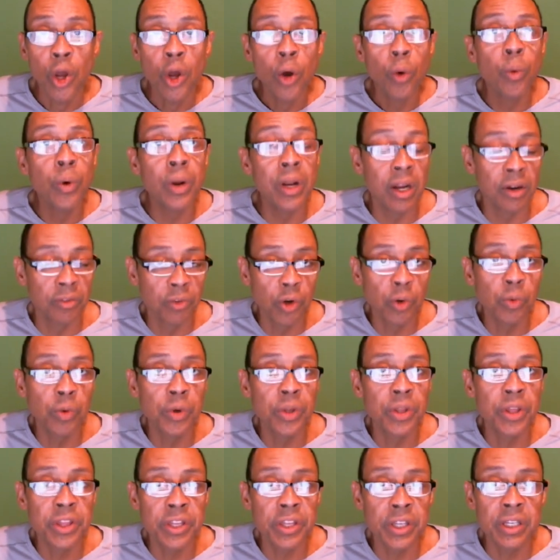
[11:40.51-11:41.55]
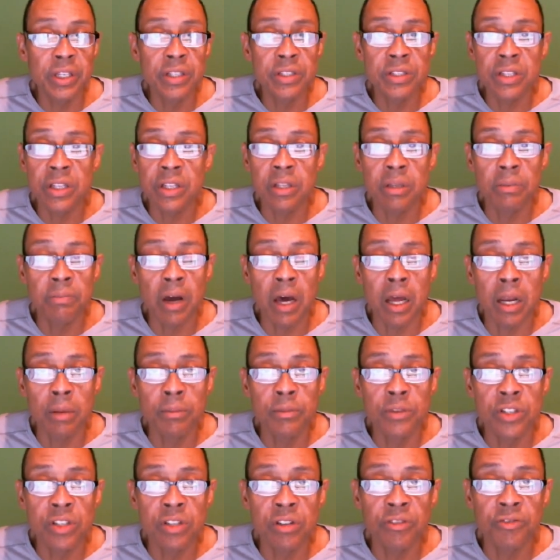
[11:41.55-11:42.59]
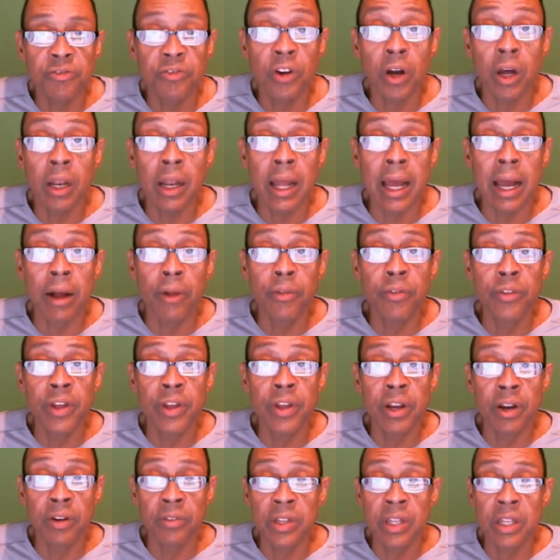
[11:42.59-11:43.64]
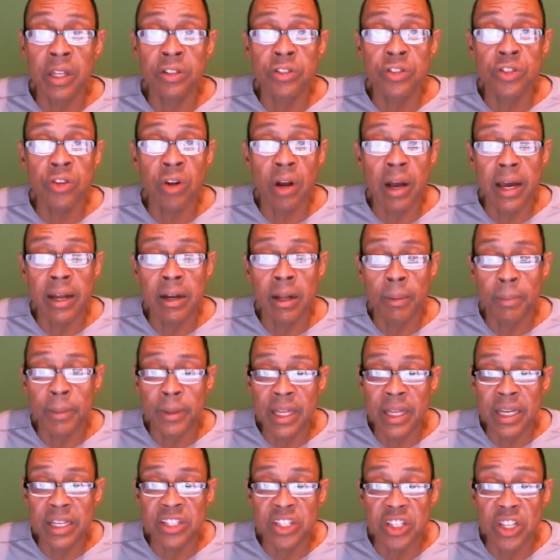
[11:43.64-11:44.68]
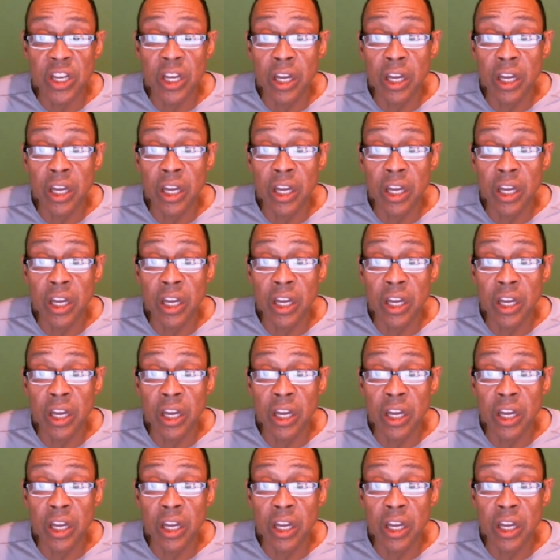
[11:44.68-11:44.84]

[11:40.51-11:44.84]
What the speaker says: when everyone thinks that the bottom is going to fall out and that everything is dried up and that's the